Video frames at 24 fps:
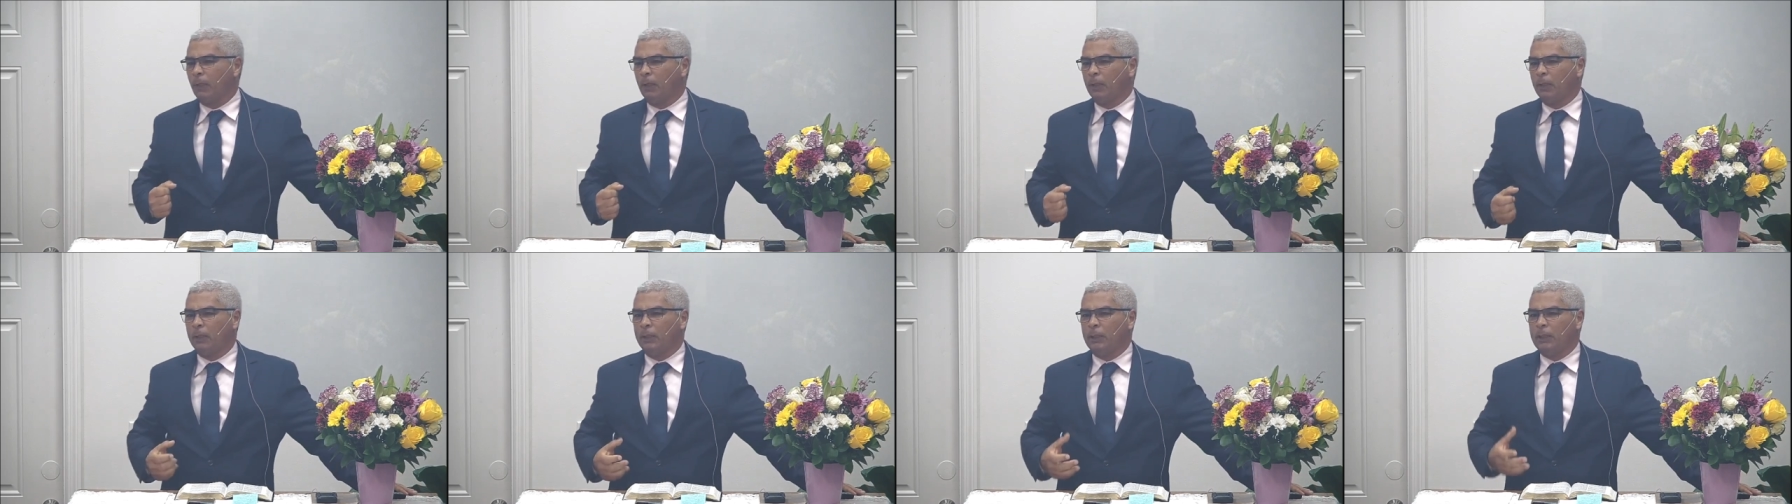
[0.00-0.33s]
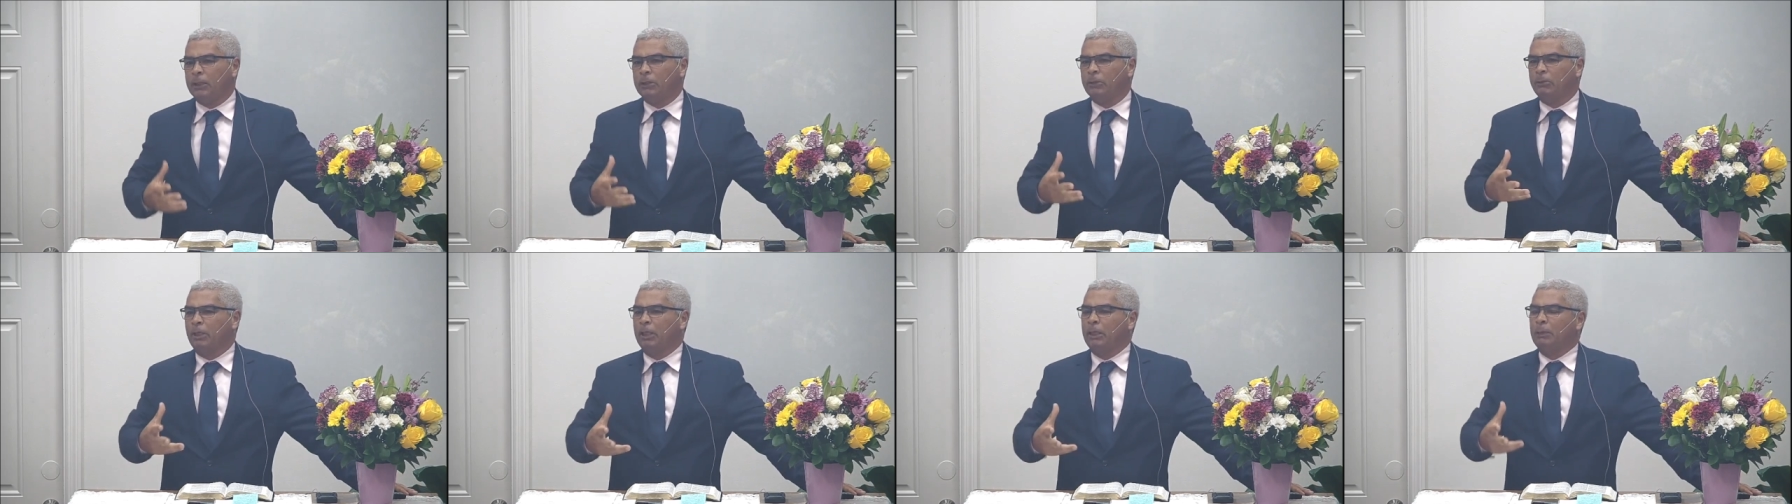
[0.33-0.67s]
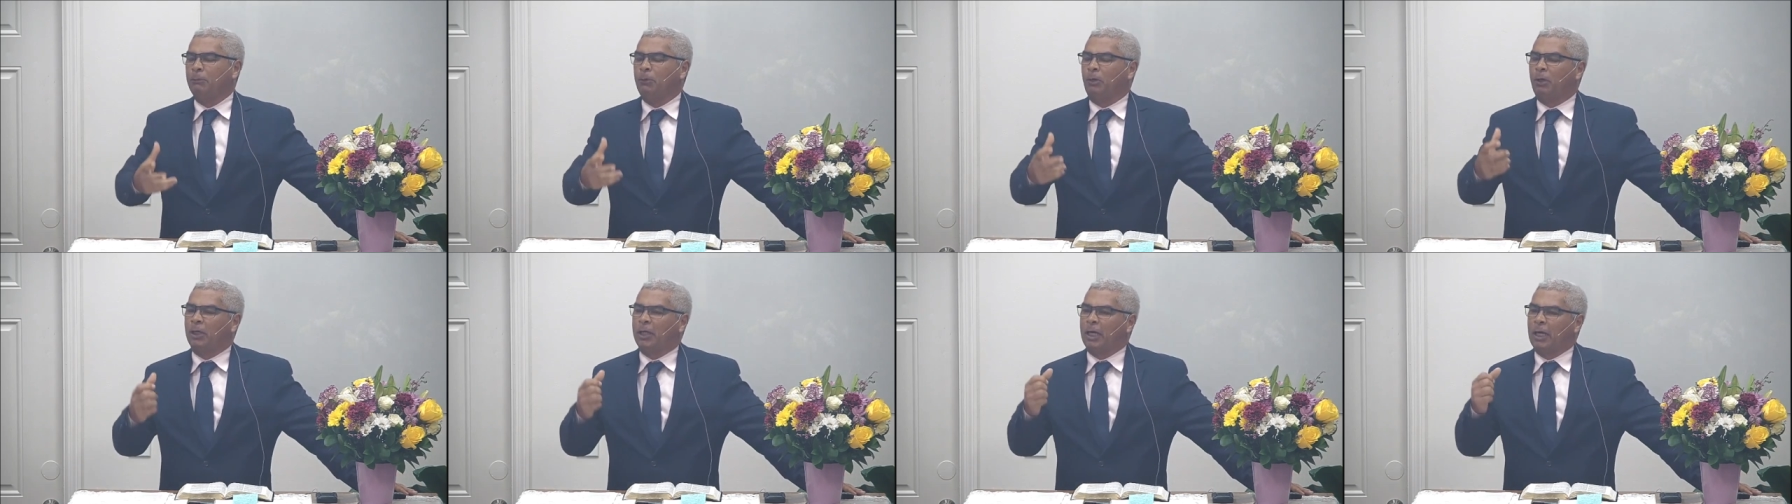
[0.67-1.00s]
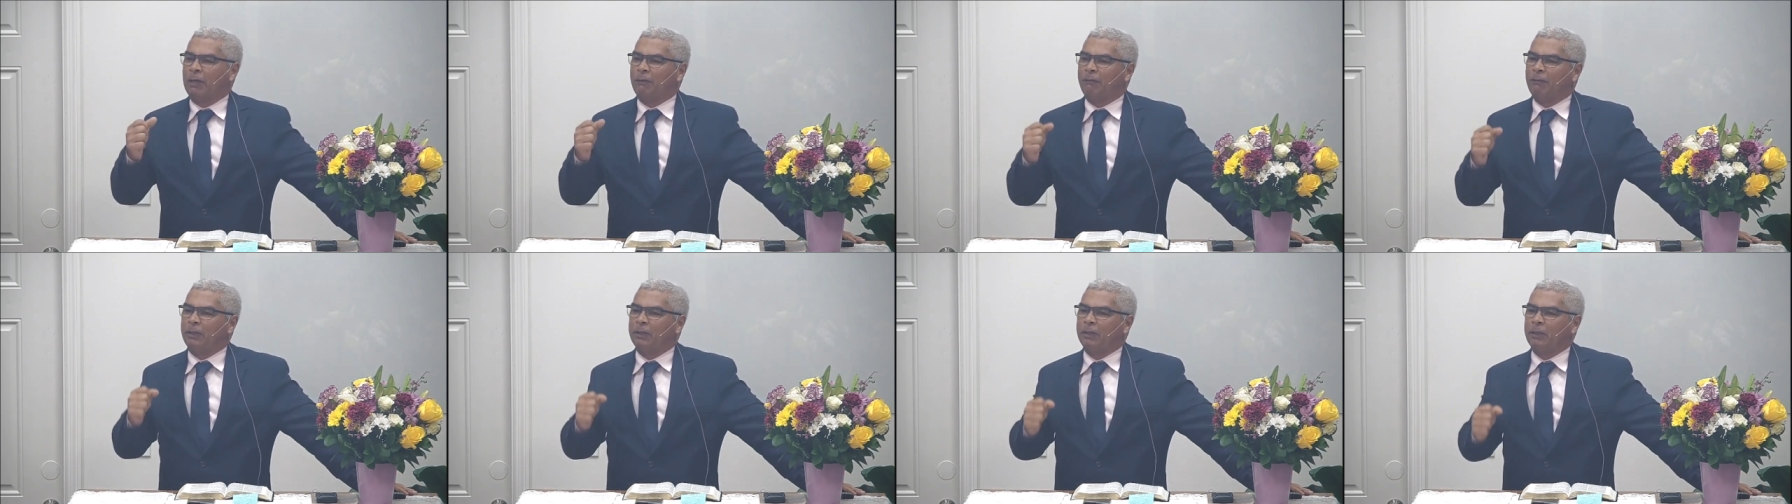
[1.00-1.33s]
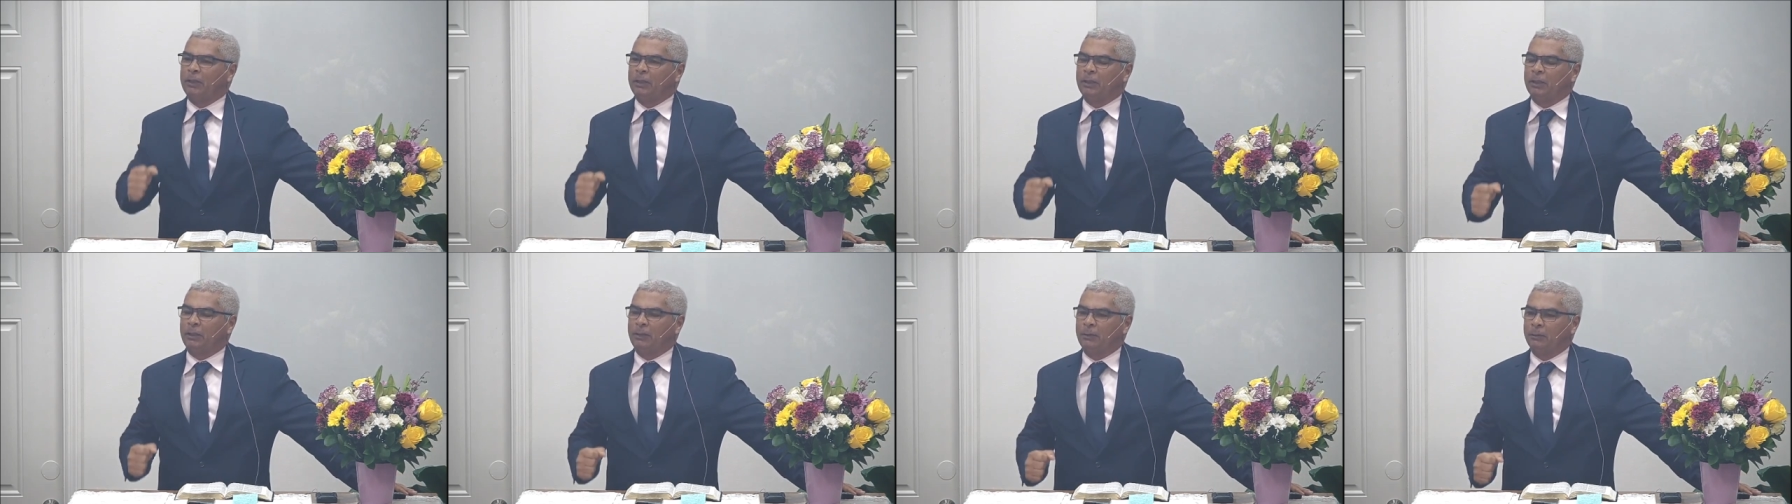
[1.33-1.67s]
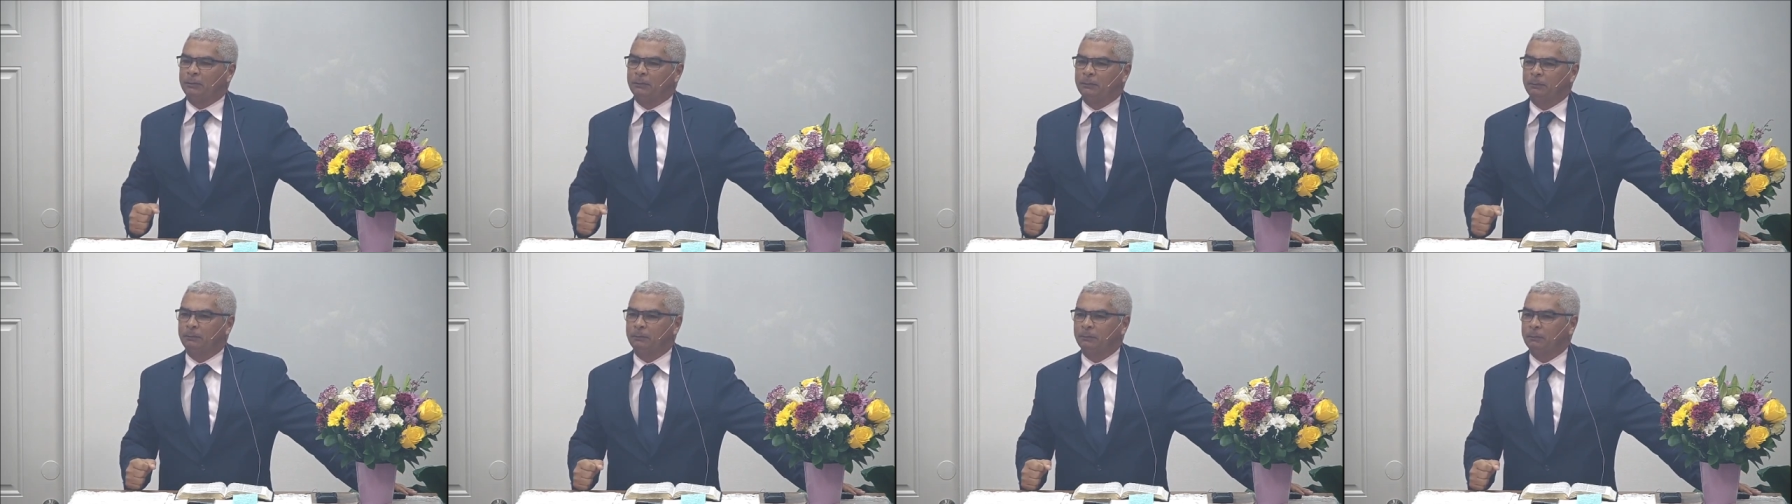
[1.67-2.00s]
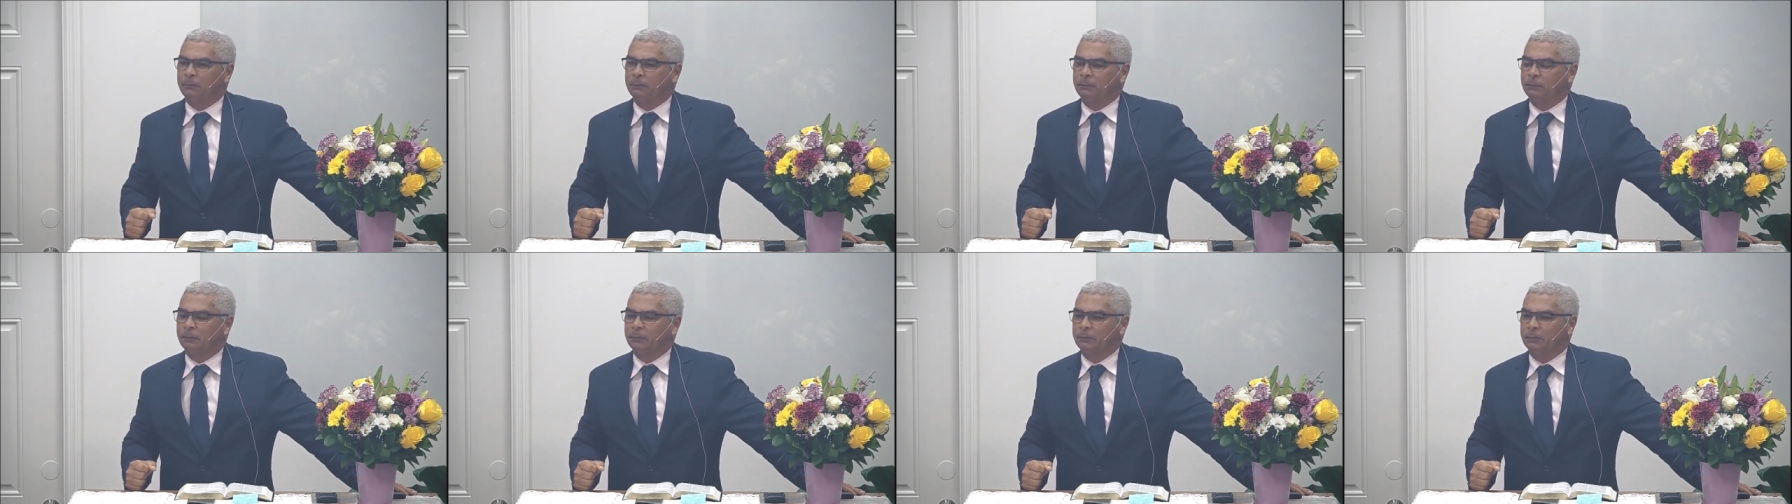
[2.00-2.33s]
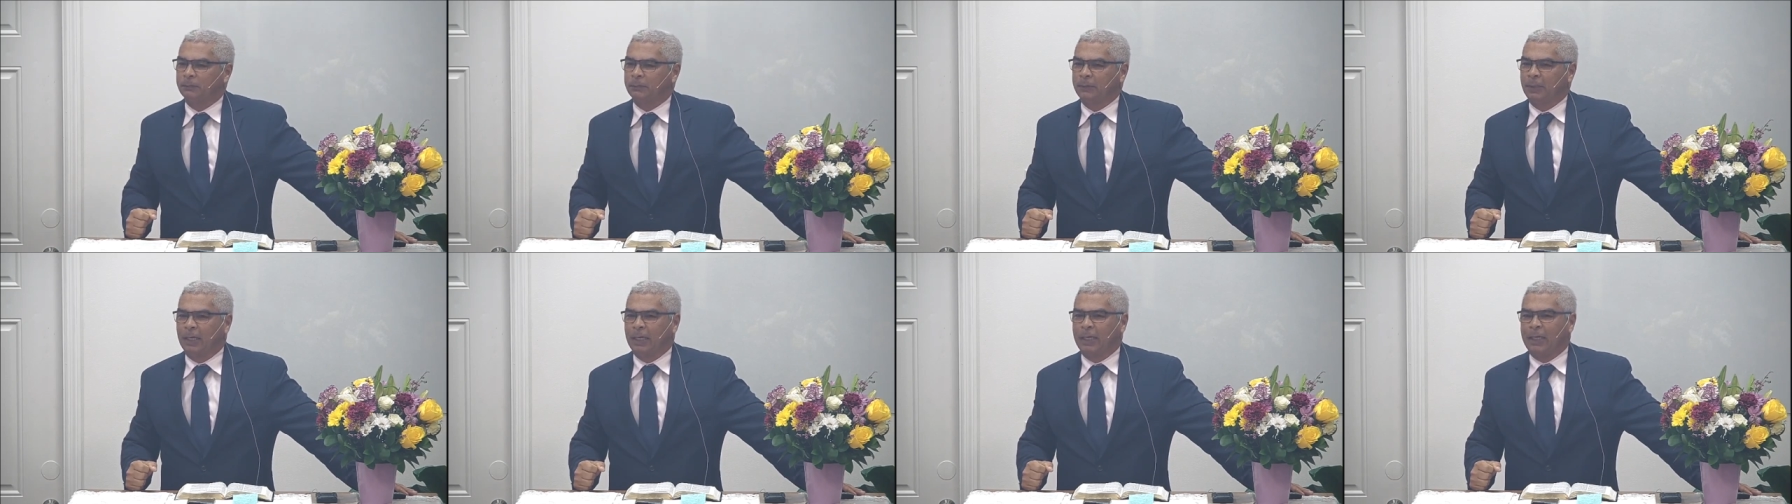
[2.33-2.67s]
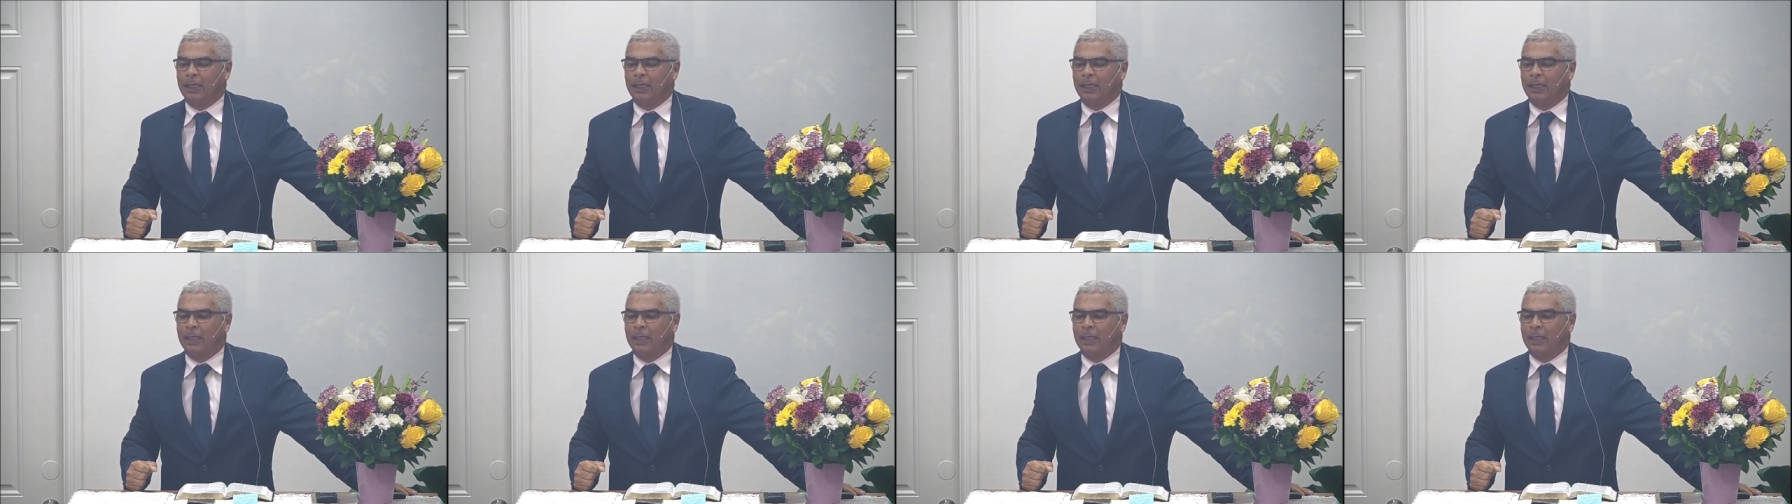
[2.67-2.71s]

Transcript: there. So he lived there,